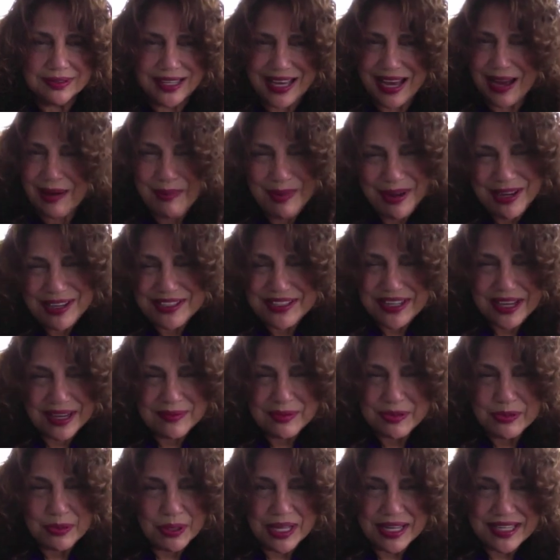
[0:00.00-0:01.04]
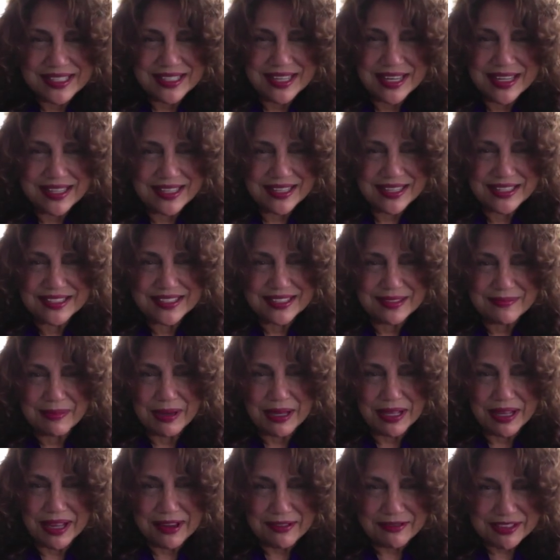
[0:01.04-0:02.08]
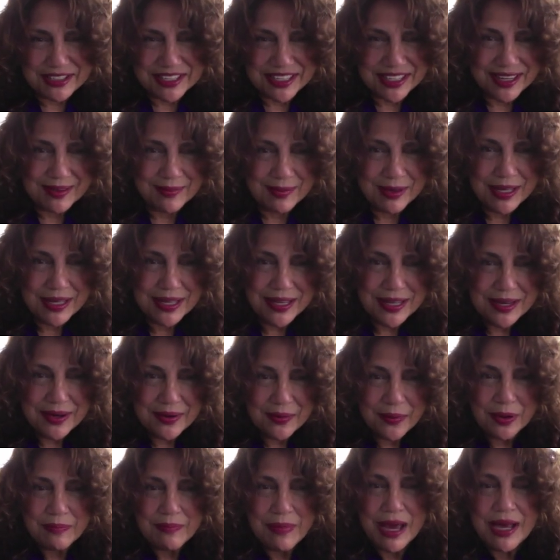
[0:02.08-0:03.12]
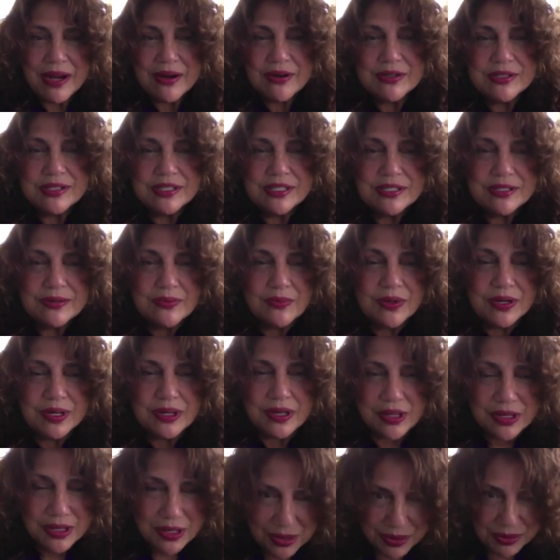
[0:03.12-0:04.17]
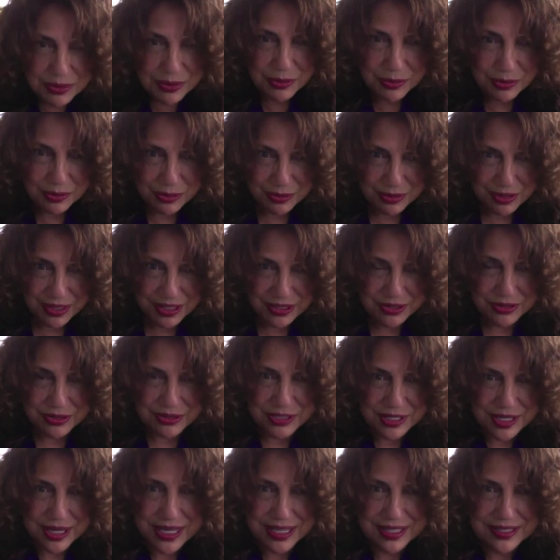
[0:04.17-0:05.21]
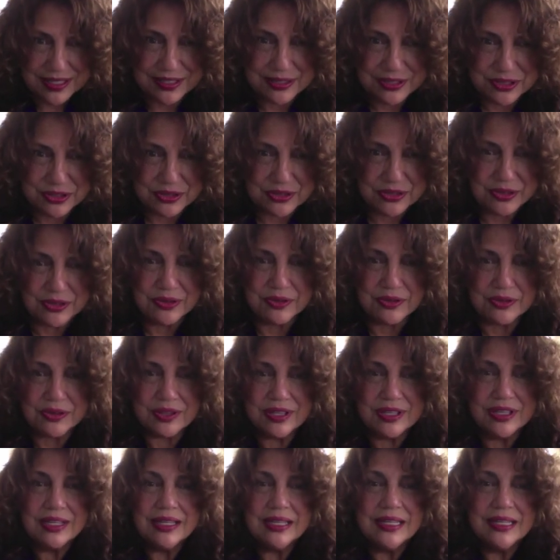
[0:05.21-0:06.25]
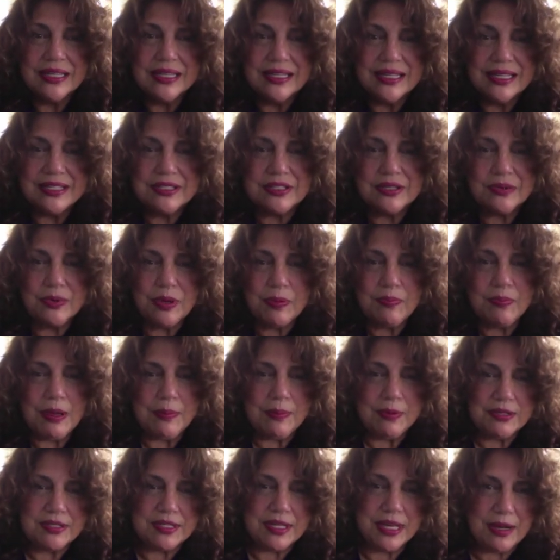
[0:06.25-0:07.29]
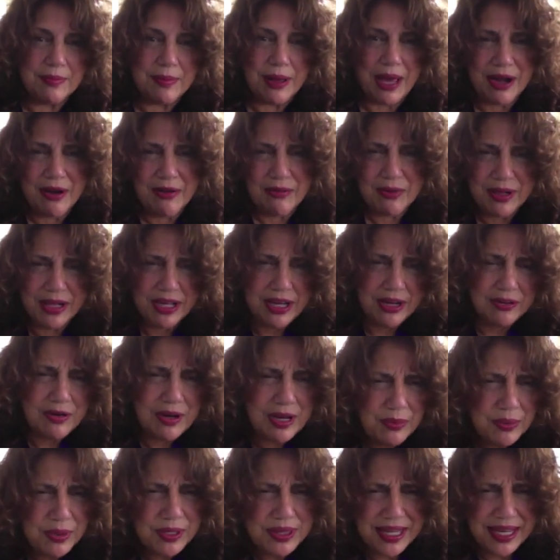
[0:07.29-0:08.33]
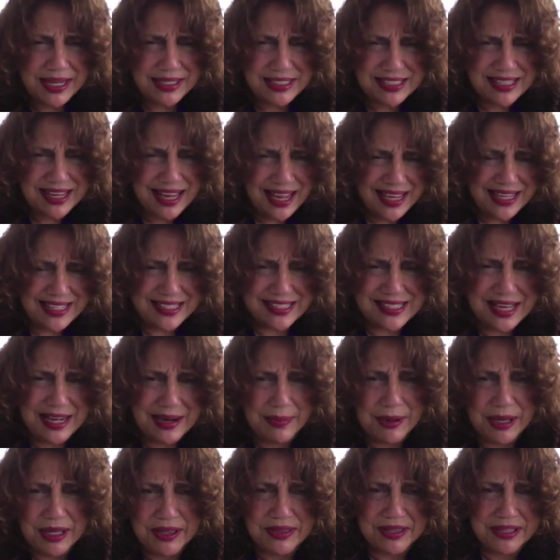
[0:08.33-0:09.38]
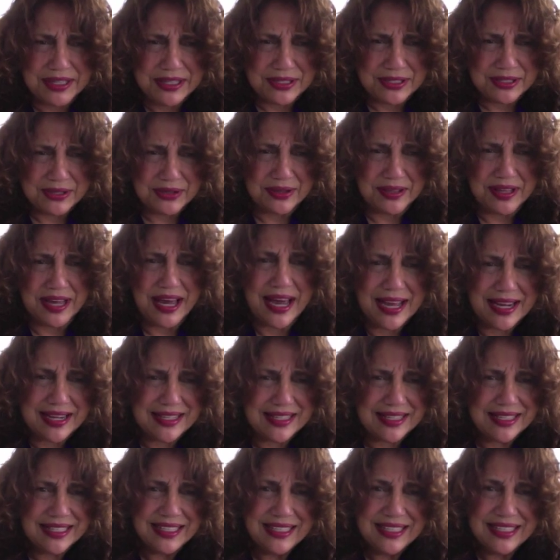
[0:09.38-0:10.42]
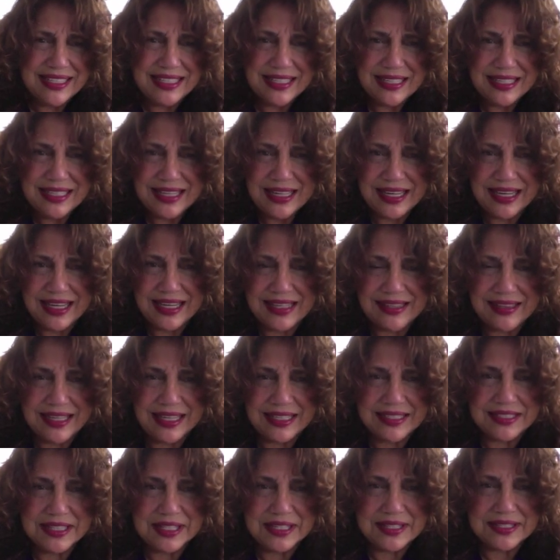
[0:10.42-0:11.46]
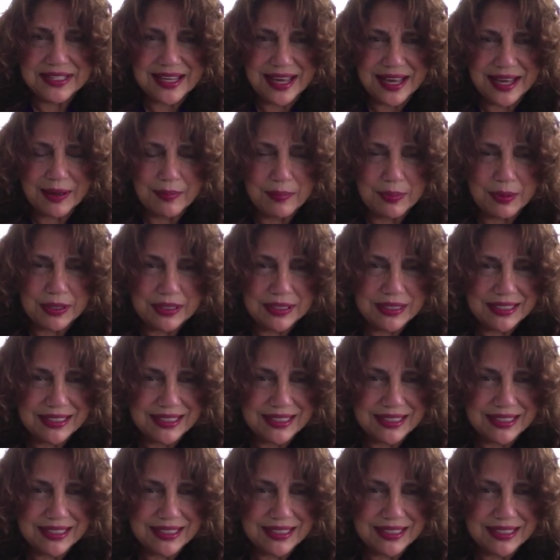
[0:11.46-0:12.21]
how many times will I say this in my lifetime? What matters is what you understand as truth. And so when people say to me, I don't really agree with what that guy said about this or that, and that does happen,